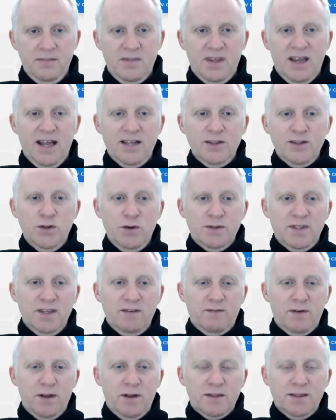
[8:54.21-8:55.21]
Add your,
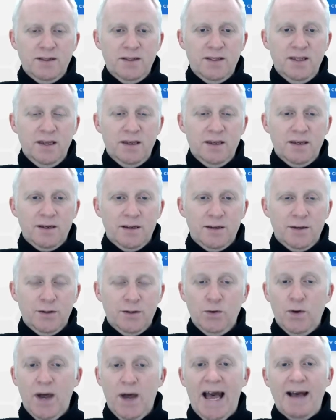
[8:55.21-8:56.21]
div- the, the, uh,
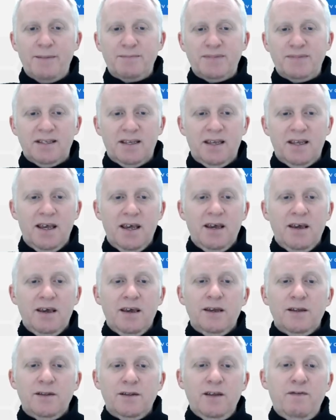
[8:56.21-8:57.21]
your apps
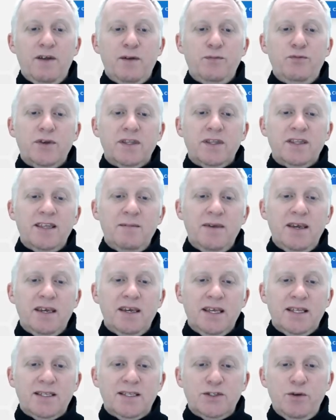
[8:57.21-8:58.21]
Develop with Nimiq,
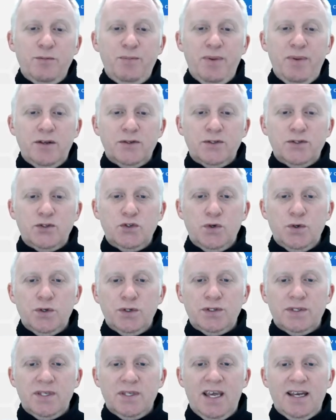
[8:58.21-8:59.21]
it's open
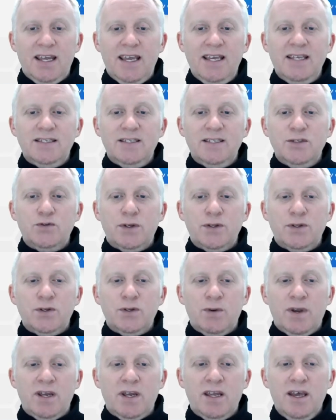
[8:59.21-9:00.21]
source and easy to
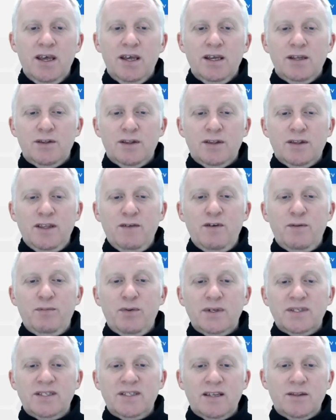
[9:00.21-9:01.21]
integrate. The
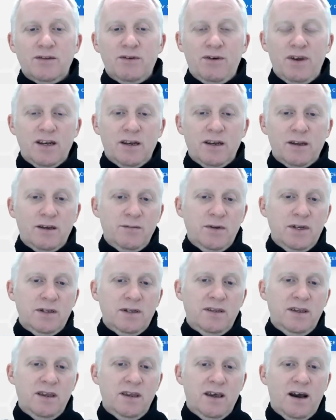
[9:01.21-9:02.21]
developer center and the
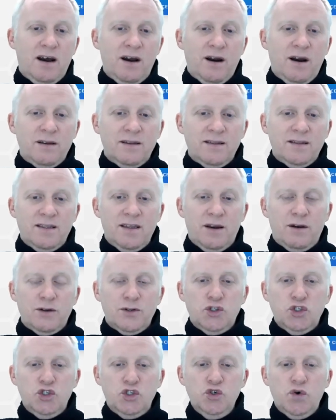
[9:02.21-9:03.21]
community are there
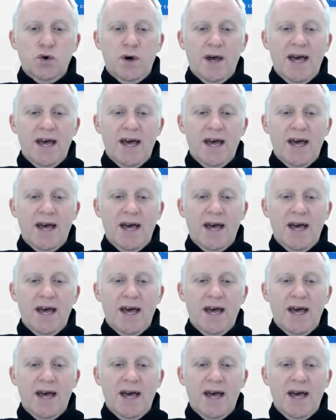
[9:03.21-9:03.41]
to